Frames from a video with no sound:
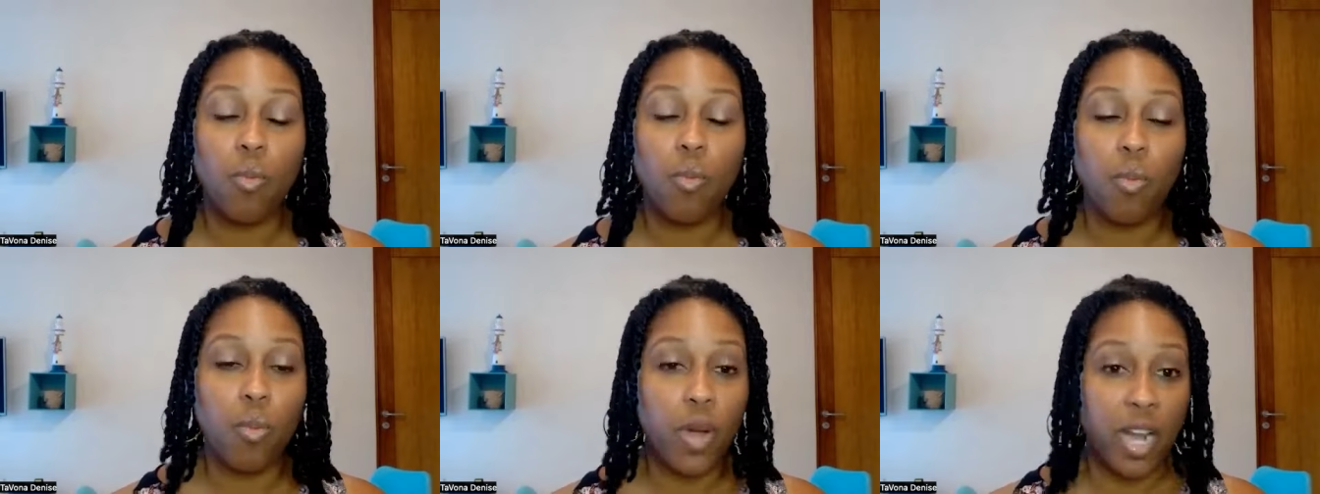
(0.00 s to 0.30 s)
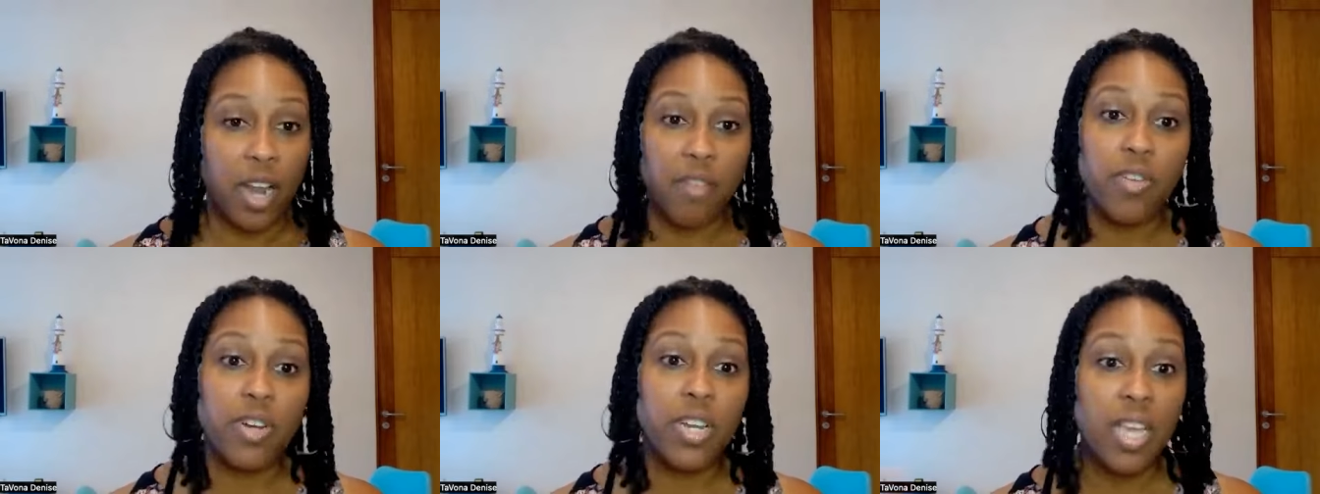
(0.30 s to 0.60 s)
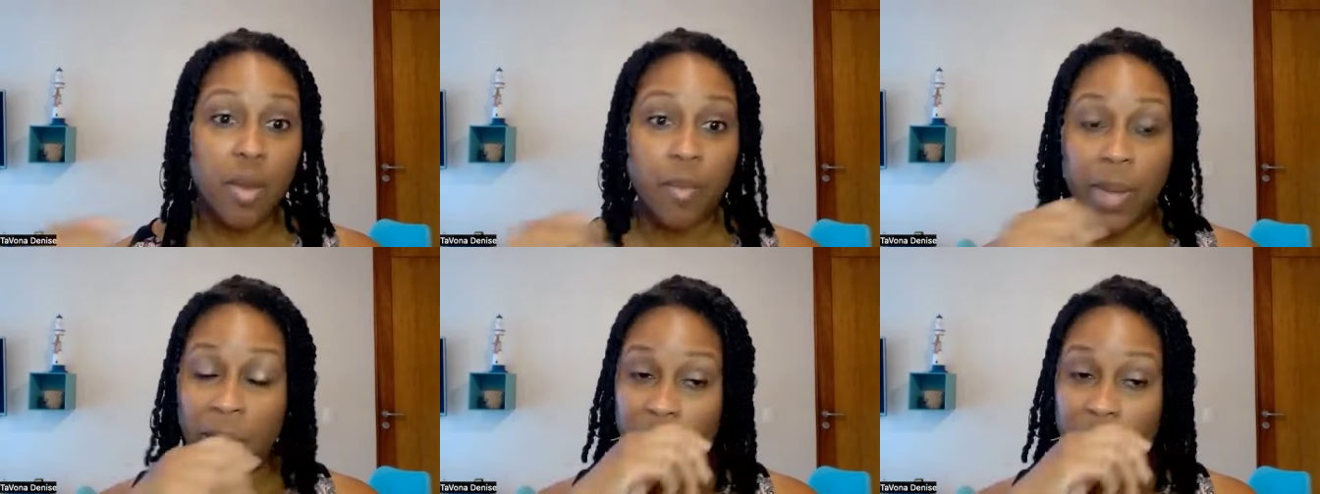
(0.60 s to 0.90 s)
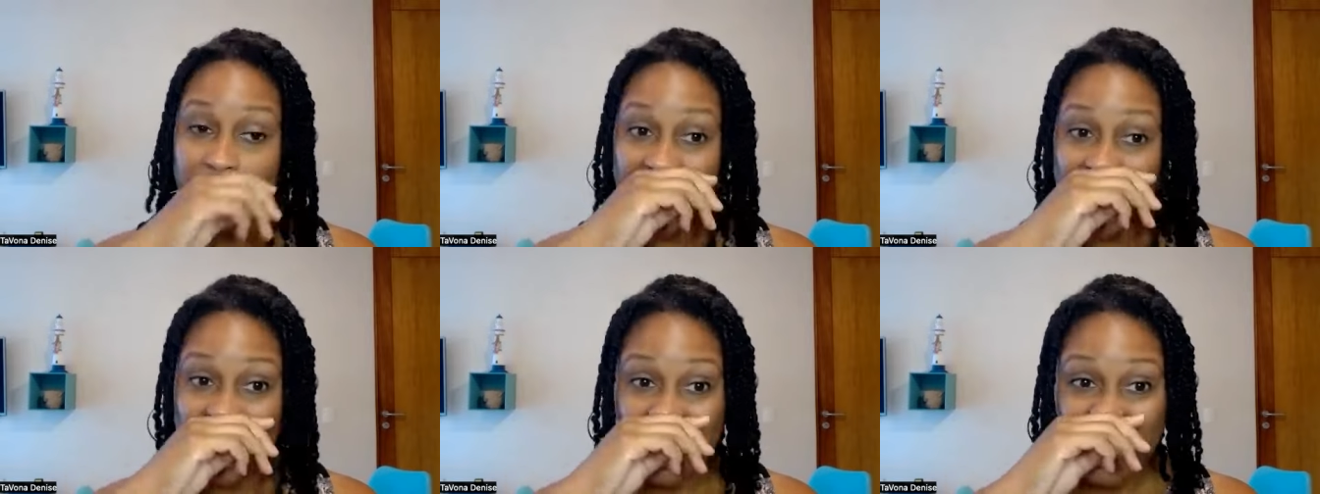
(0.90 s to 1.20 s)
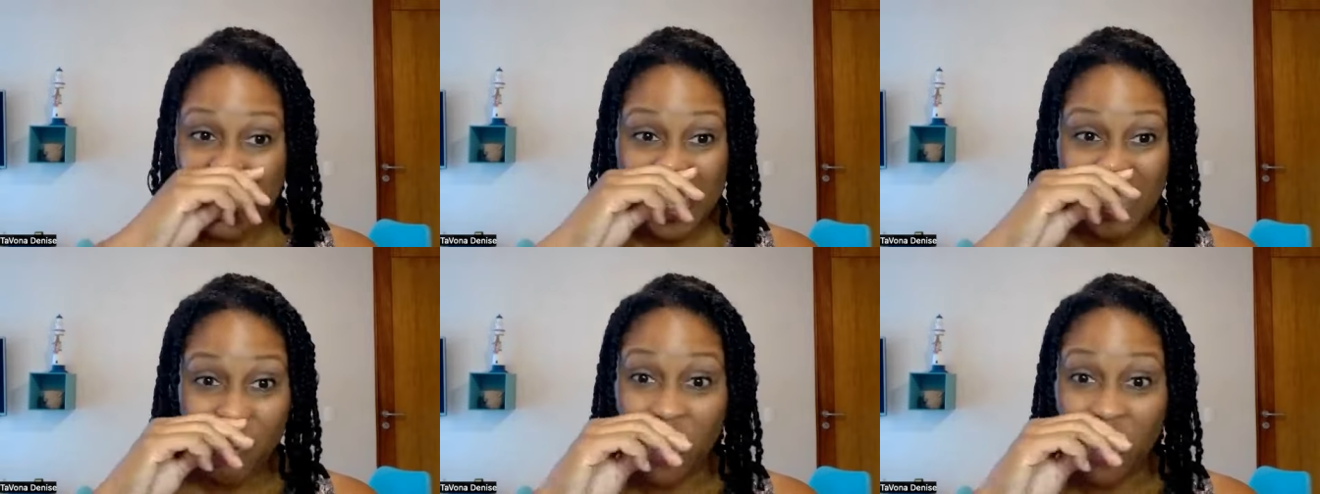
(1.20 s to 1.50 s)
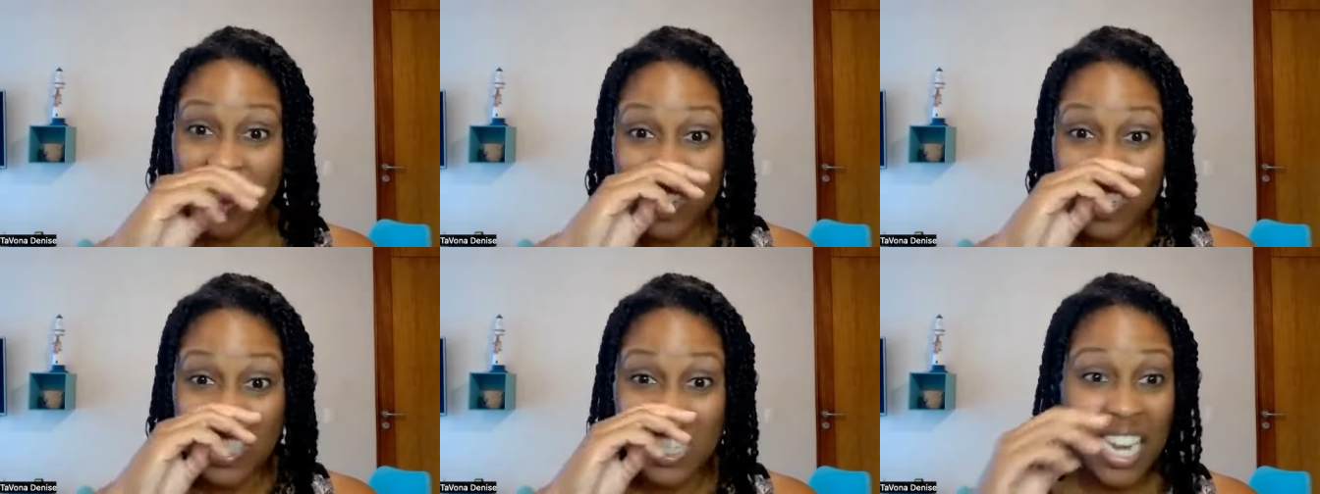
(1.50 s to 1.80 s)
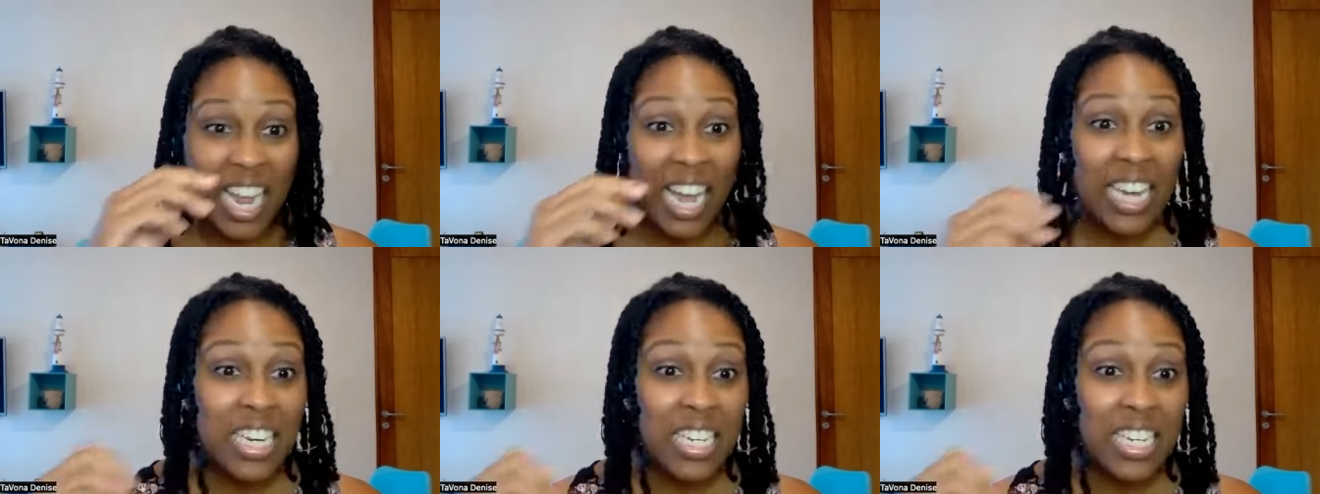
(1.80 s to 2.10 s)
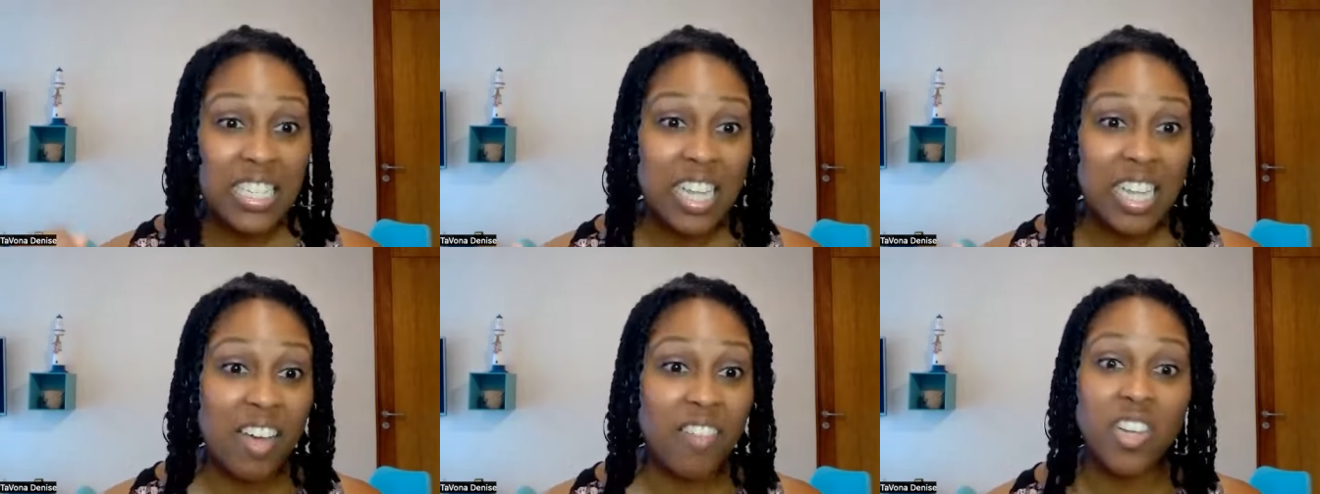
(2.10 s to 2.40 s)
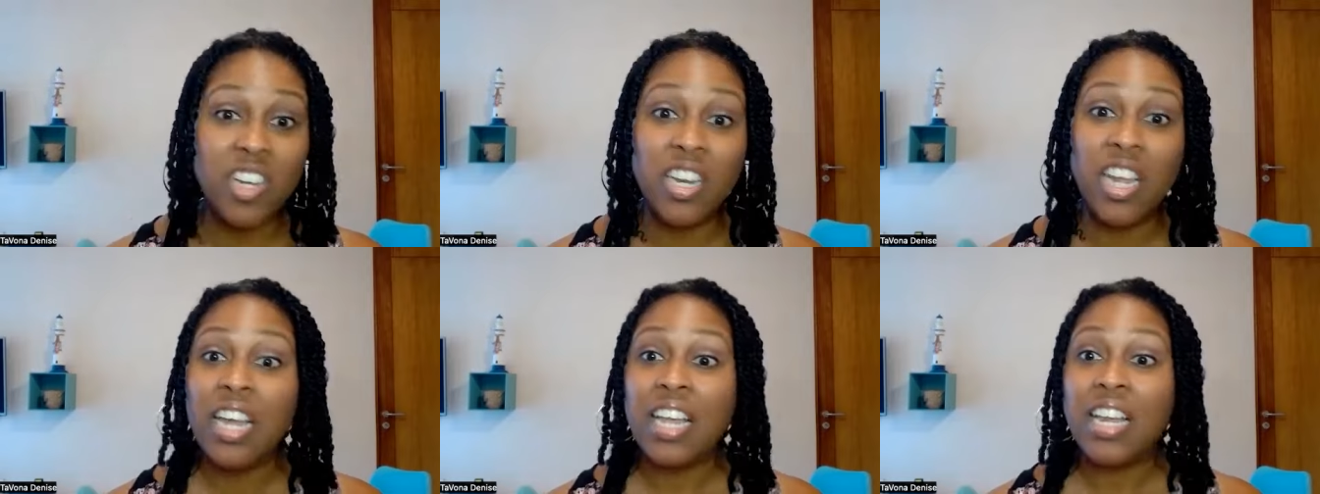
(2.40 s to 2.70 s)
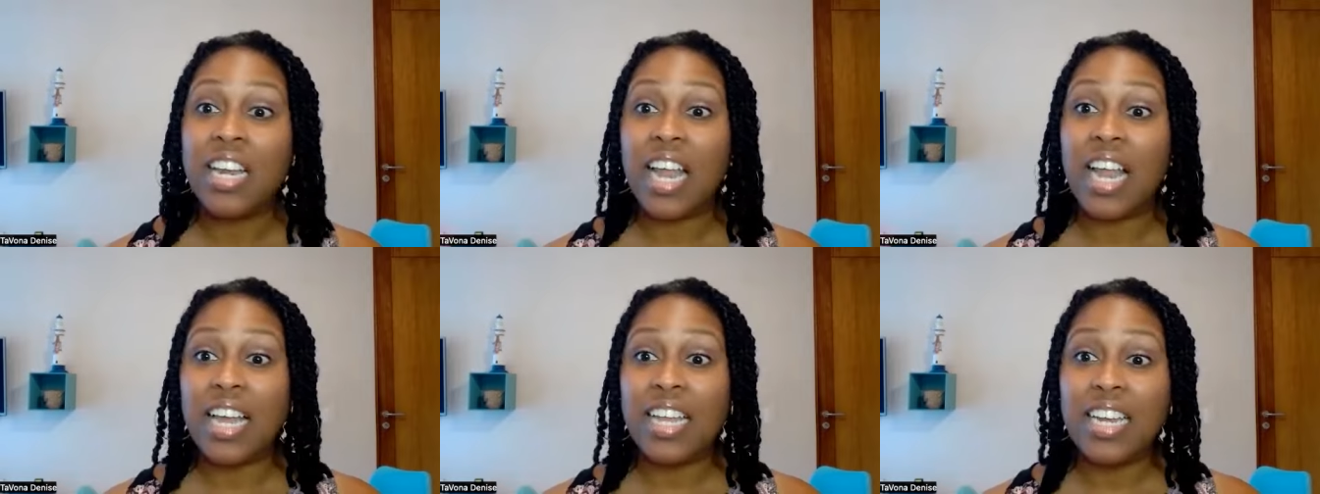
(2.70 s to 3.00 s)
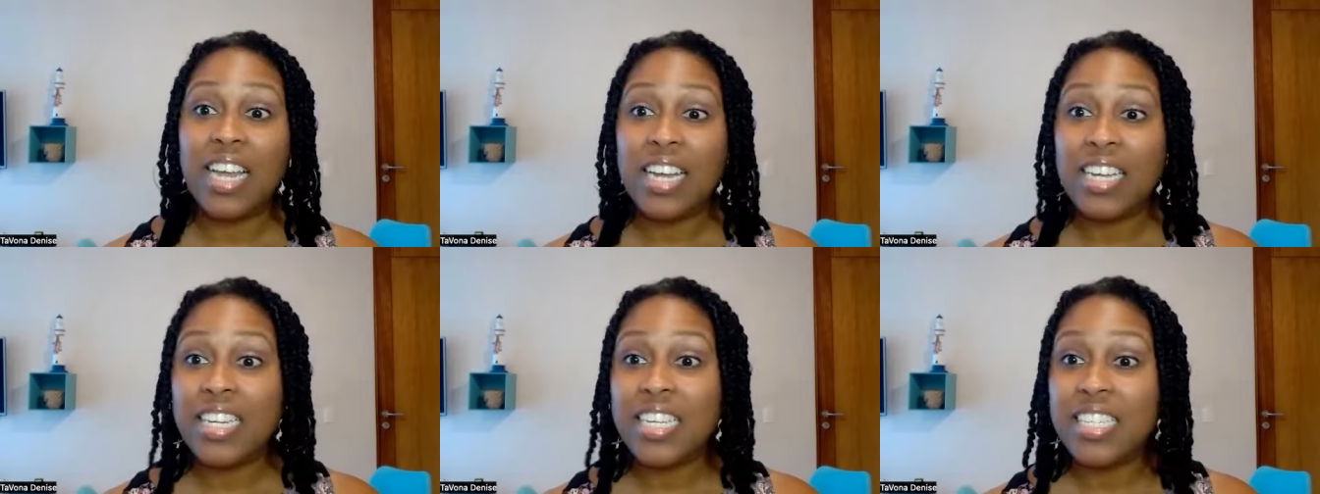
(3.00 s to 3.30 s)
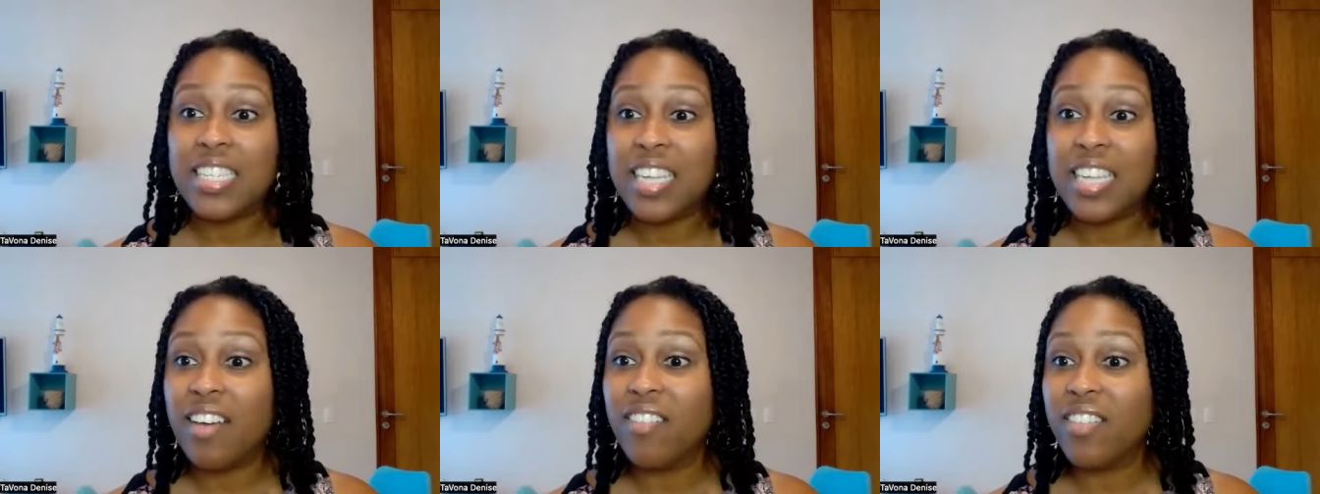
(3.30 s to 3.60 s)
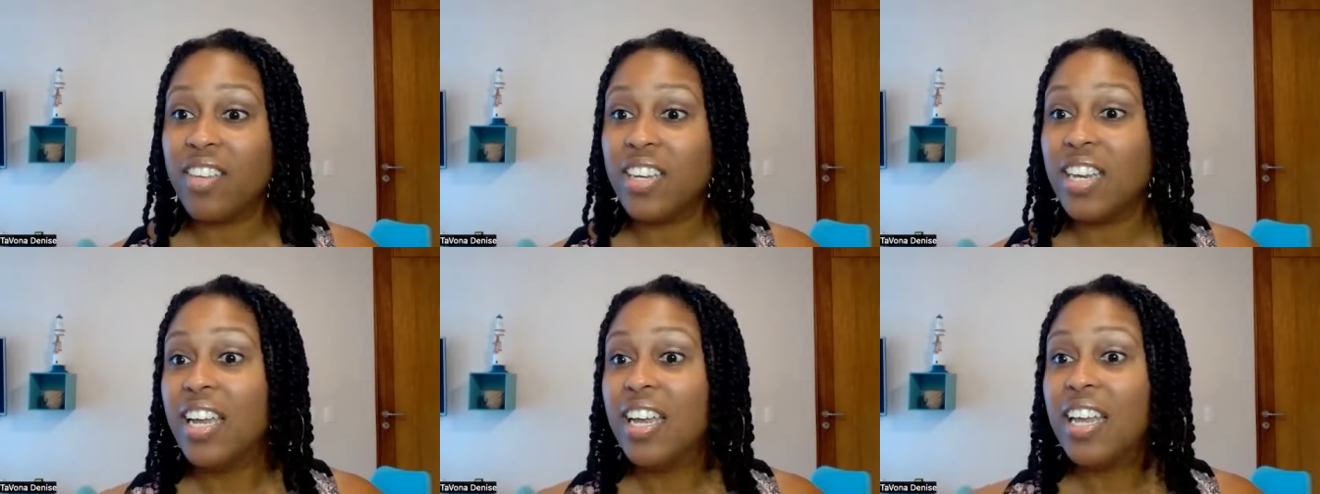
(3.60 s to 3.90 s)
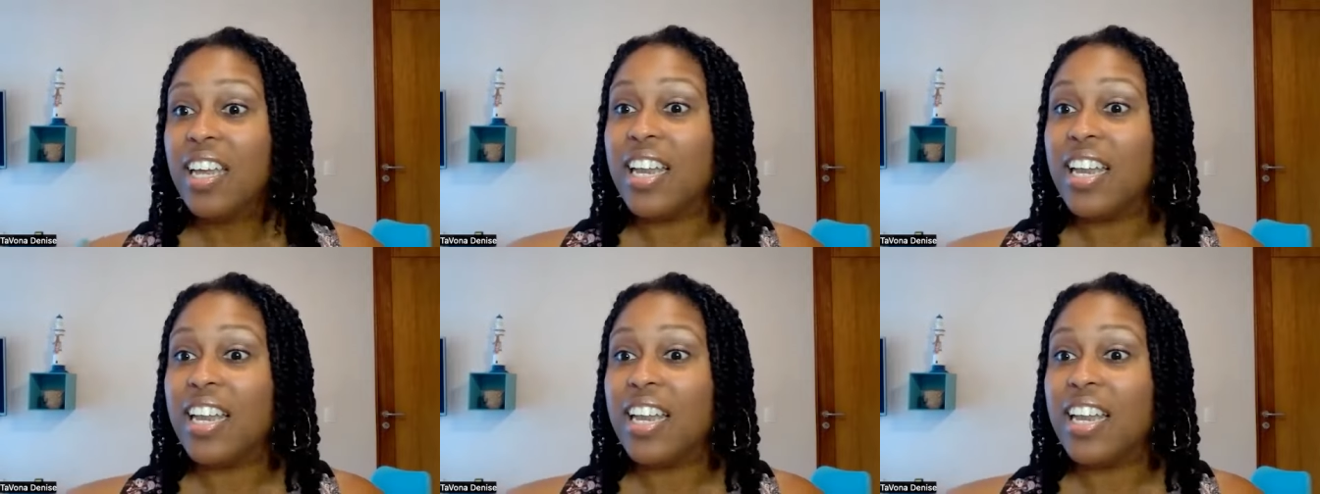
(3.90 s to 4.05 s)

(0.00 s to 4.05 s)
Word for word: whatever the amount is, whether it's 97, 997,